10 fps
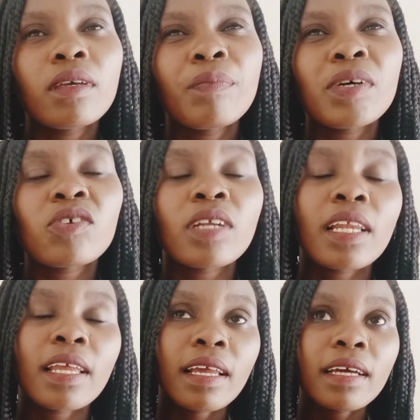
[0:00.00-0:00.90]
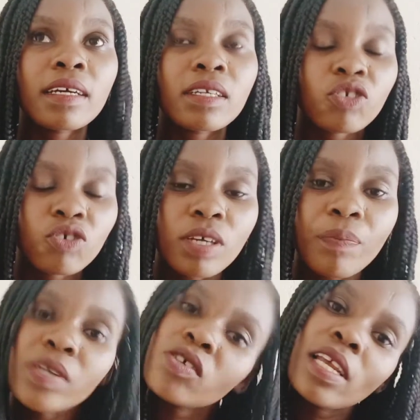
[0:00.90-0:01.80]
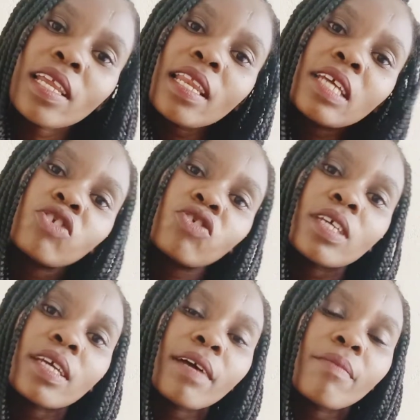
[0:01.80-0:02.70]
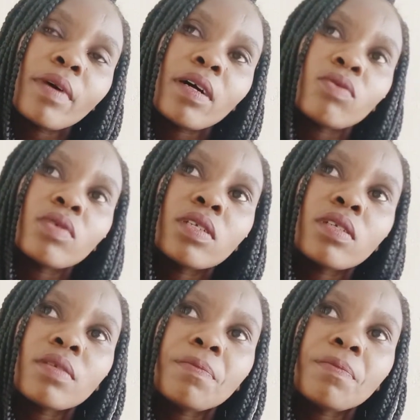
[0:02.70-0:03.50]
Personally I like talking about